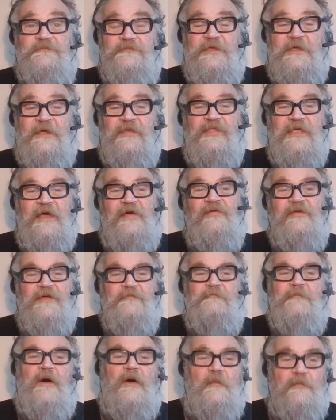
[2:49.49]

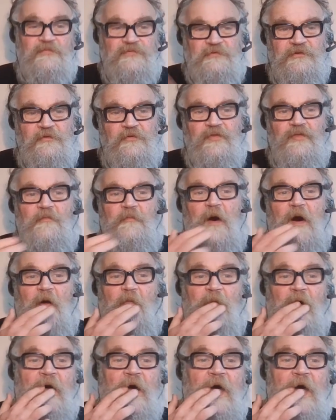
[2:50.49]
look them up.